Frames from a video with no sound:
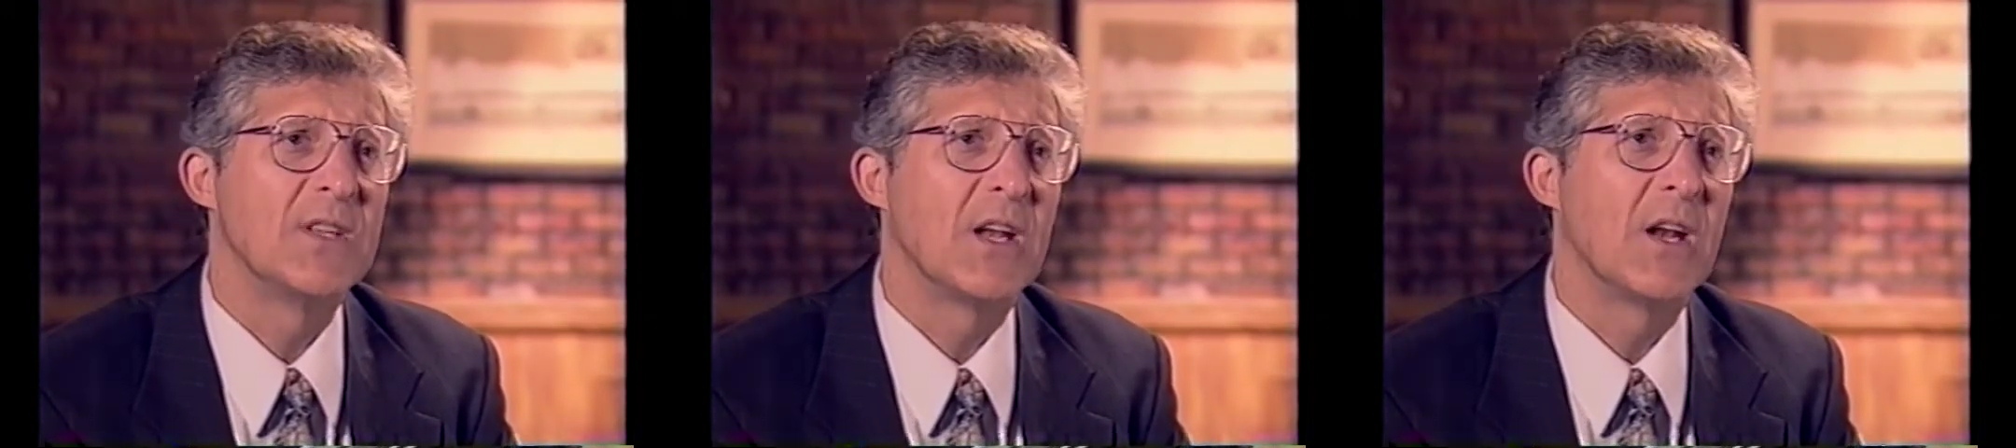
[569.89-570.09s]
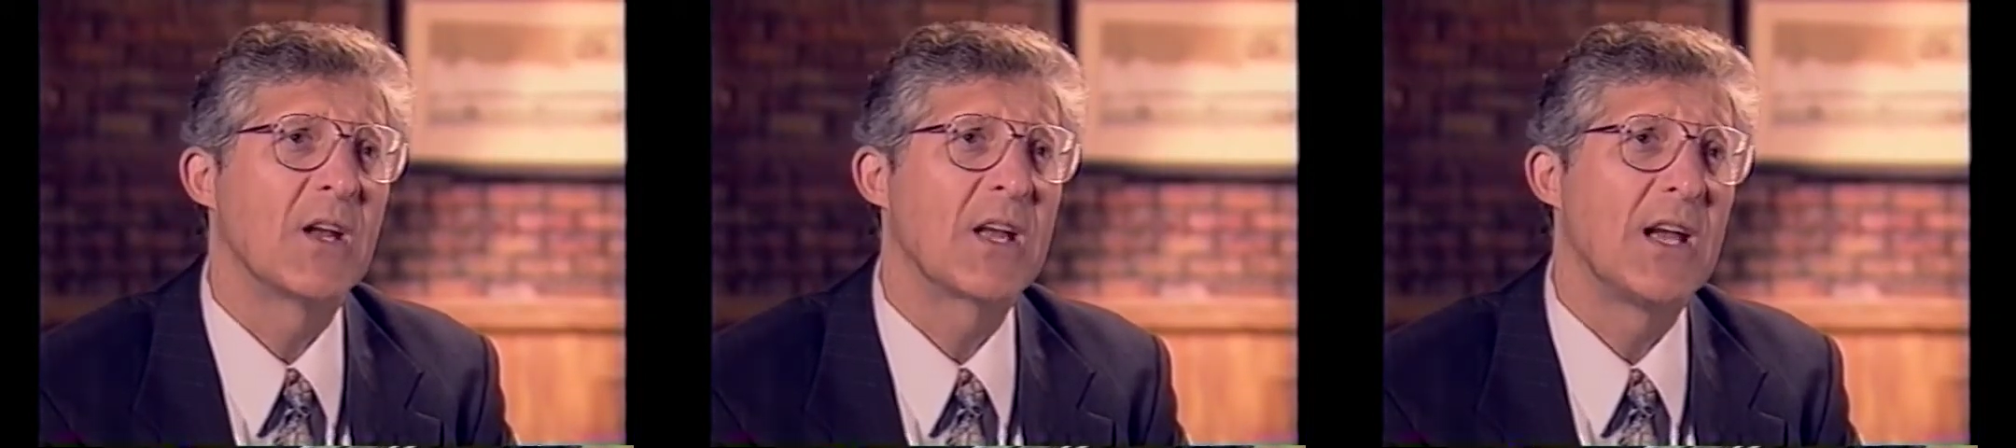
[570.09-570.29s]

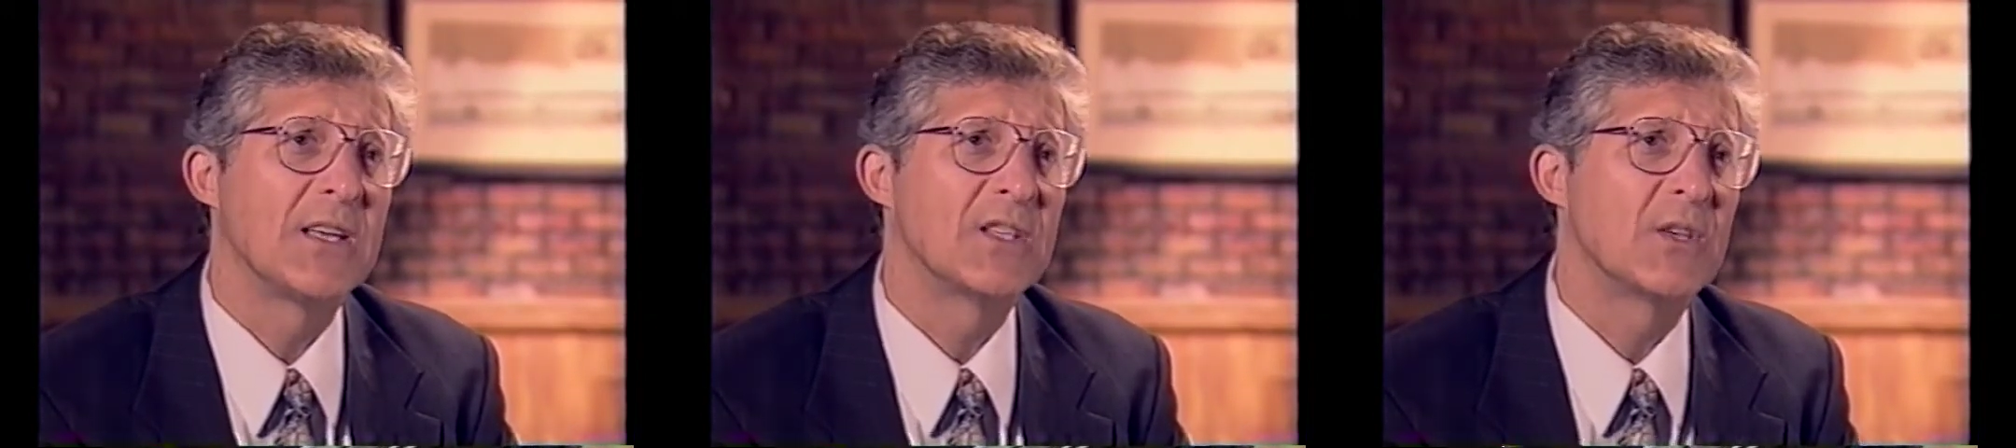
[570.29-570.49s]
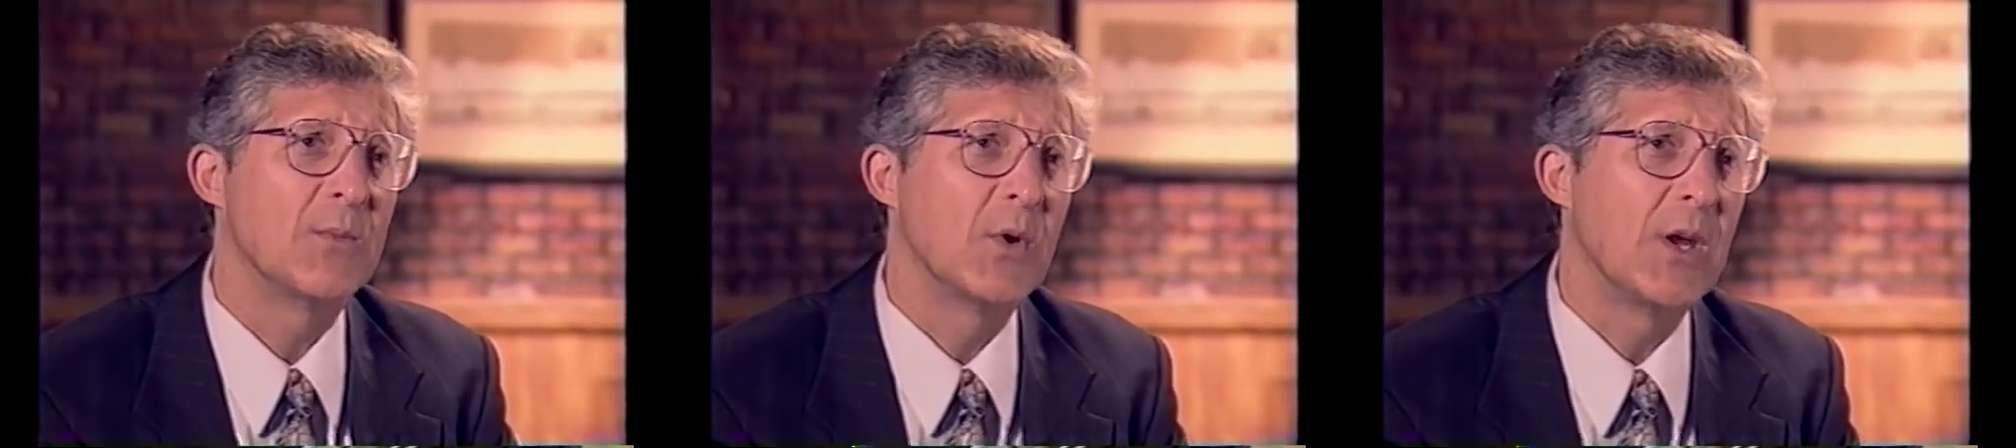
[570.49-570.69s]
that our
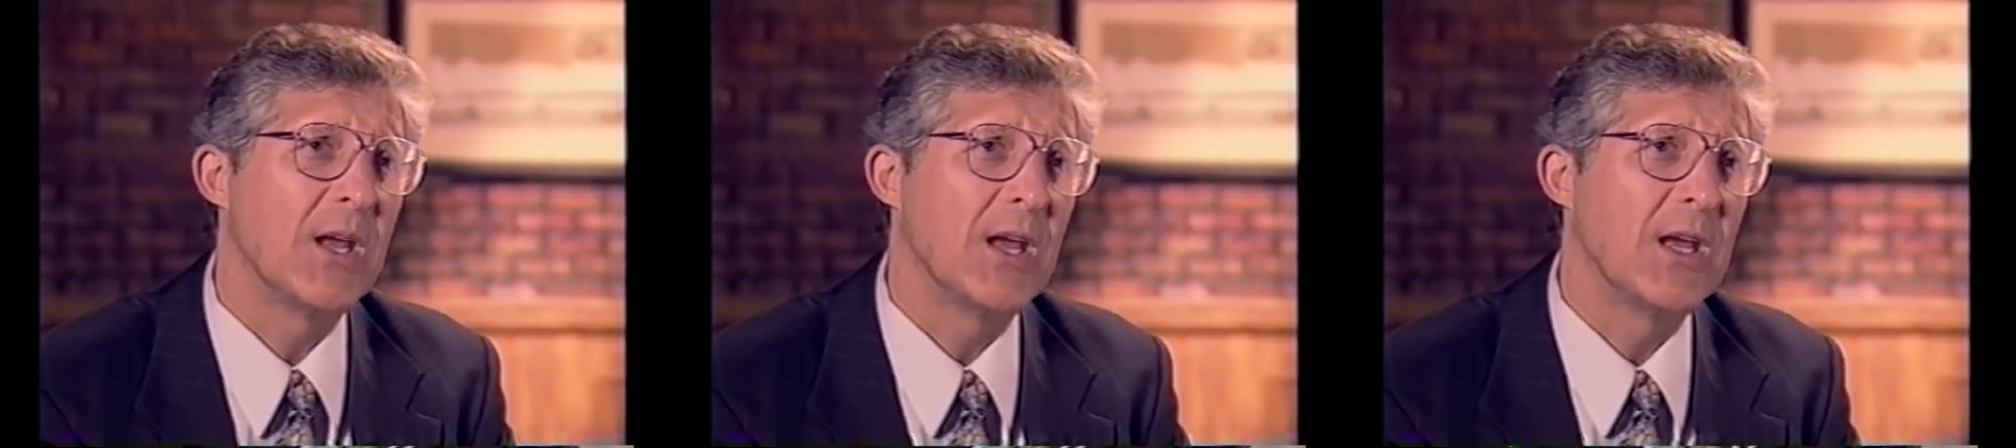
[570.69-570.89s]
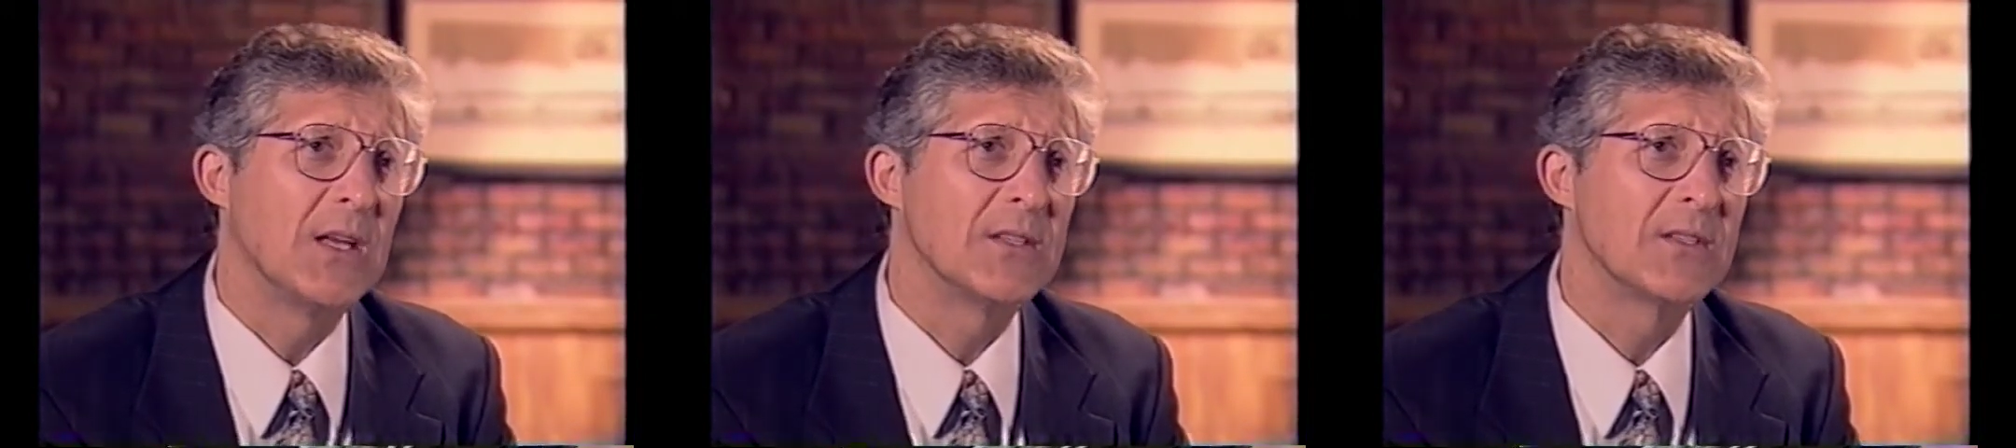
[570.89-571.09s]
customer
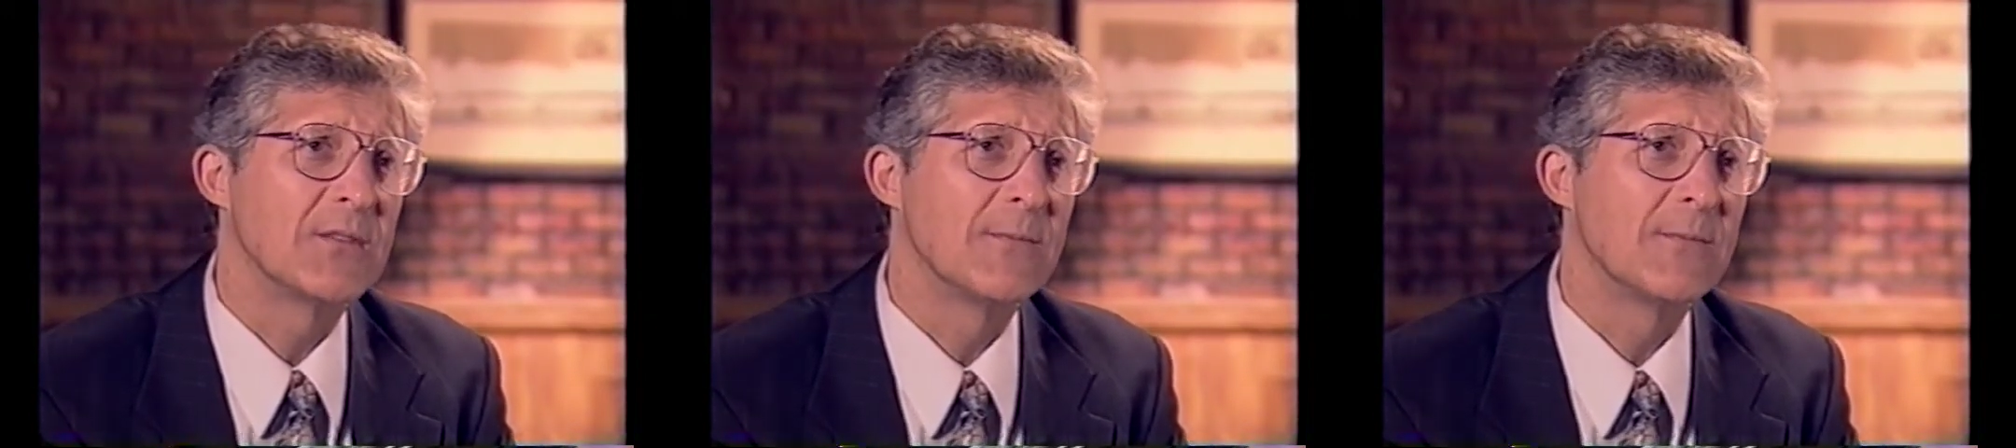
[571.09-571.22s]
has.